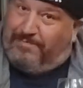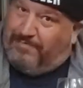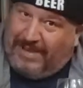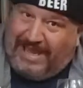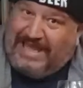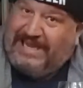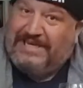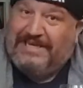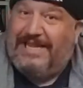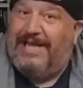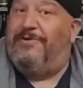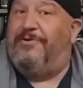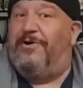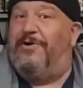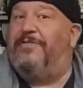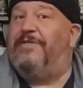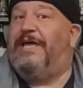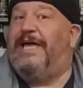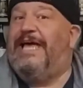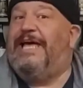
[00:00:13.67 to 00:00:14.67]
battened down
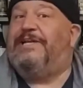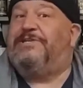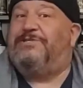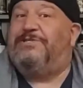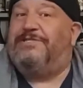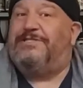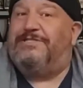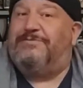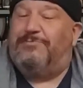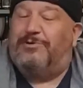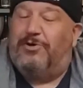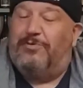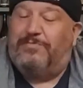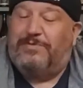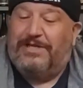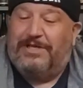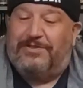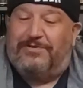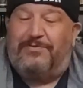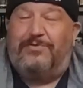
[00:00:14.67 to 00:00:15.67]
all the hatches, and we hope
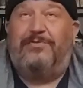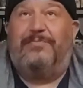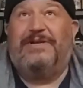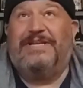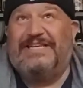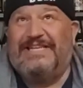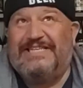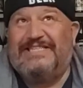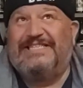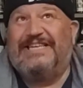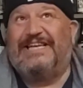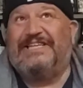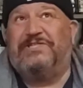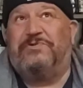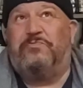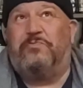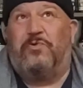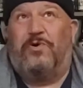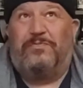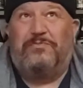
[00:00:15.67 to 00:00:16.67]
to get through. But it is nice
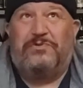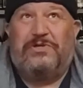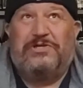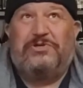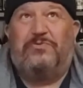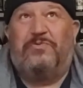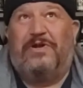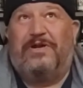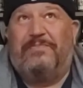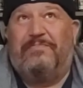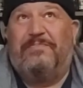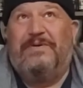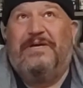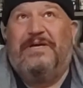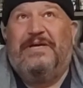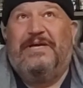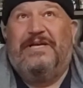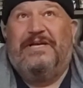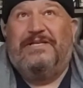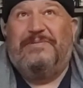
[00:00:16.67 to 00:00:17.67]
and warm, so I do want to
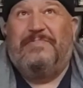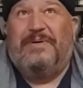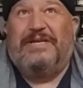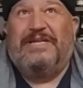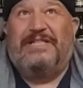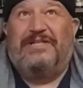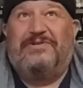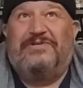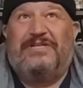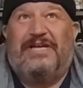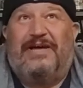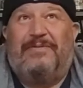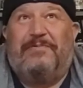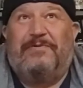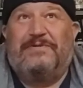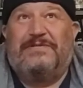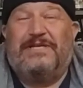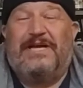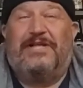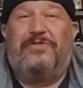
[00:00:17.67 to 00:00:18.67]
spend a little time
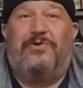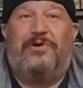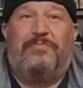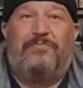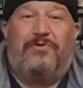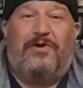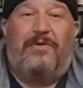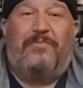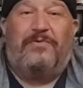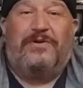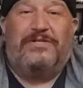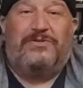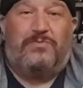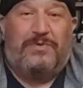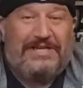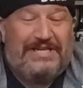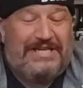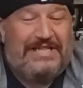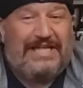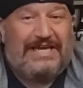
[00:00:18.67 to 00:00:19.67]
outside. The only problem when it's
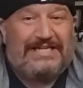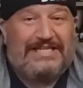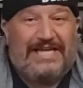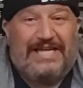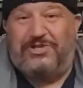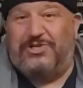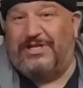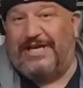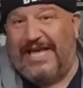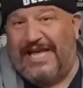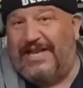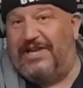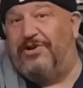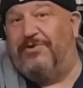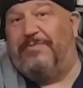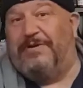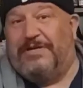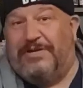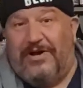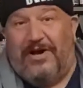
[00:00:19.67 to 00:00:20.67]
windy like that is you can't
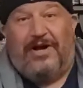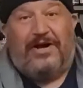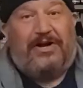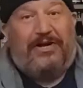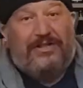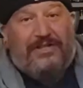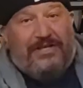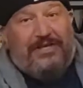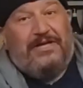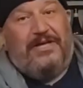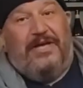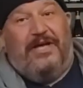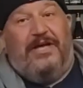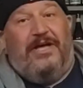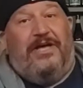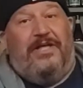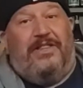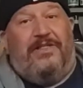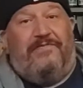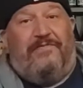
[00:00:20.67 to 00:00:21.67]
hear me talk on the
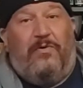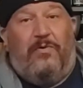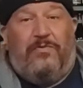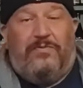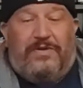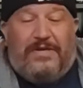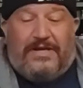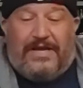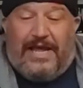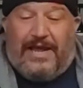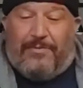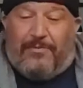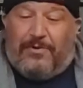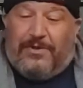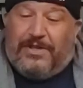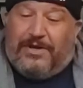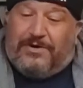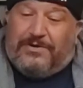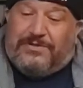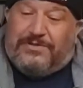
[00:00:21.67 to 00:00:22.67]
phone and the camera
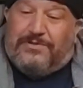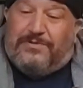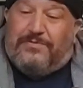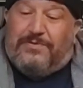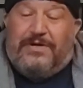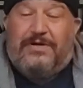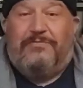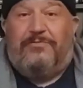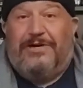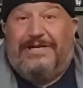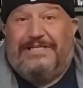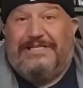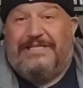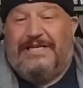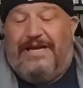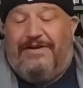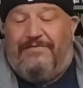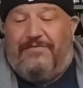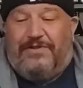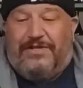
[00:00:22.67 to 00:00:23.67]
there. So we're
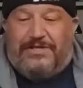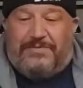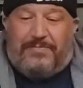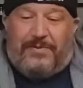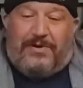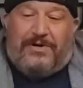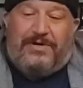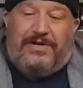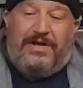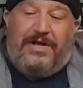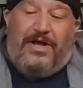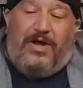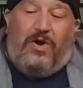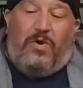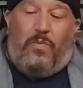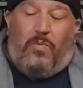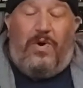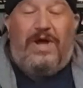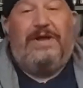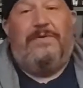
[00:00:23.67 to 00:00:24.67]
inside for this part.
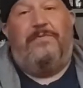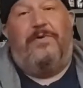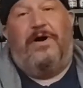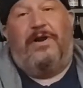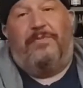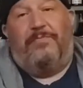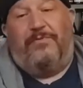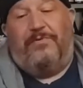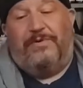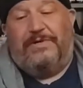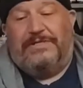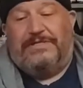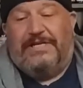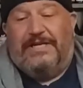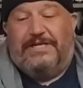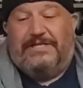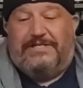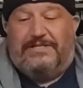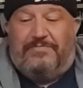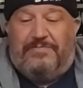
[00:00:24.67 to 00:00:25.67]
Whitewater Brewing
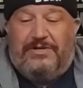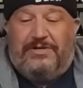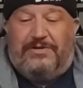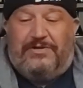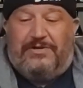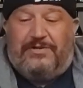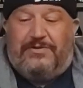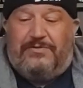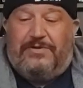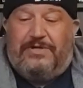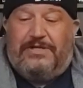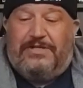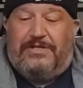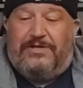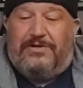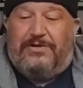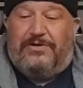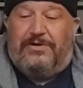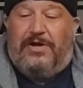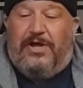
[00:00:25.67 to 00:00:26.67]
sent us some beer, including
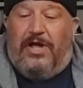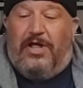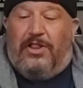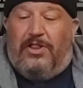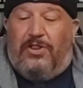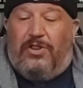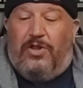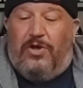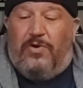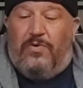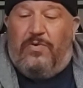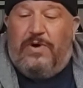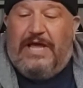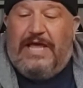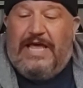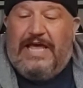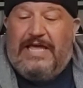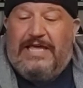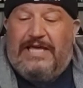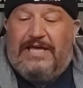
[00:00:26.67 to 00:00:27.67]
their
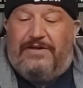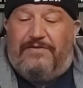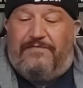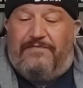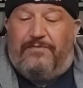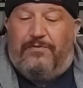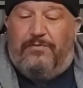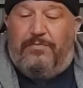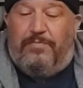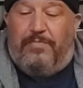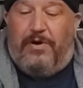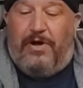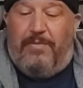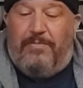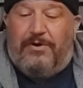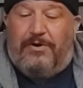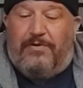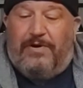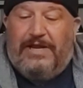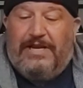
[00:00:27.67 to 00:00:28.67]
low-hanging fruit
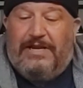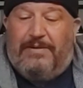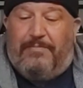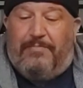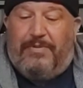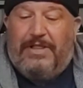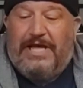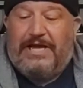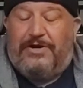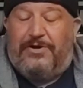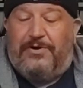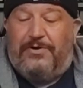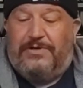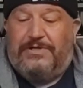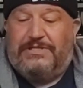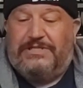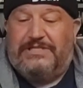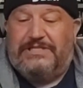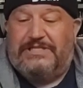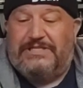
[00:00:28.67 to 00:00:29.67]
pomegranate and
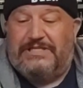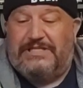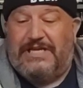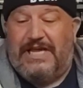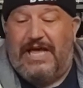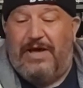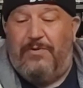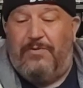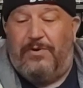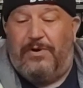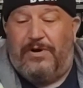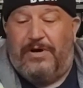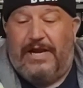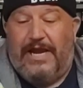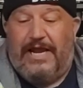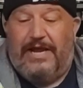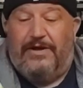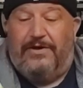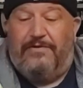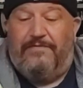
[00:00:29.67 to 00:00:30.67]
blackcurrant sour
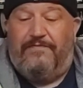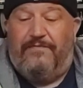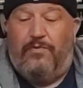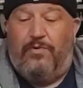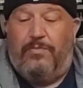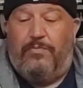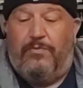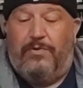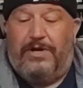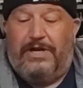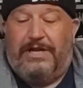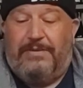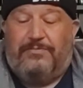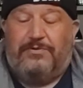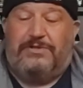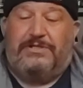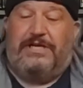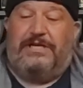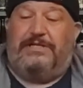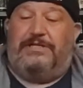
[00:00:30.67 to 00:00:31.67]
ale,
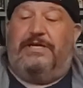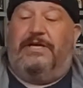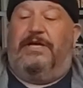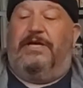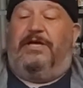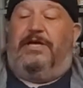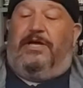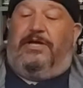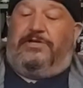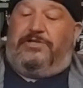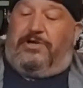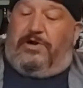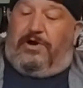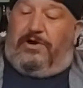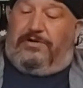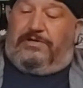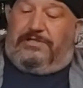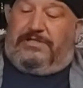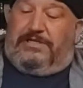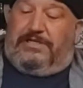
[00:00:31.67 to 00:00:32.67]
4.8%,
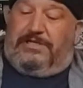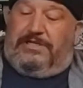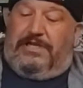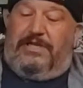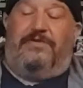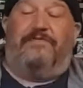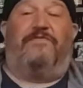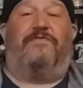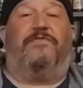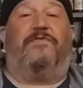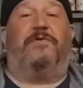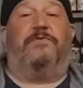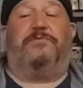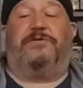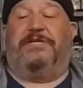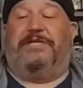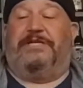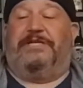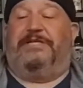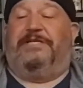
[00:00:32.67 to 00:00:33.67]
tart and
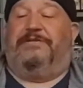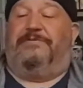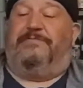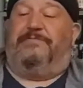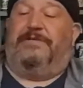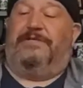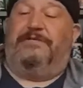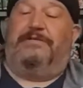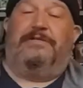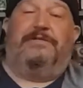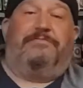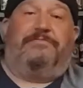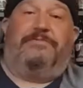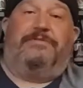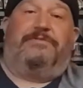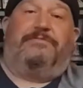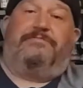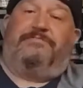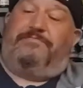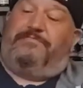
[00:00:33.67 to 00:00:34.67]
fruity. Well,
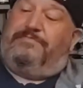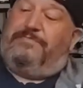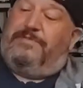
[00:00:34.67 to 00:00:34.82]
it's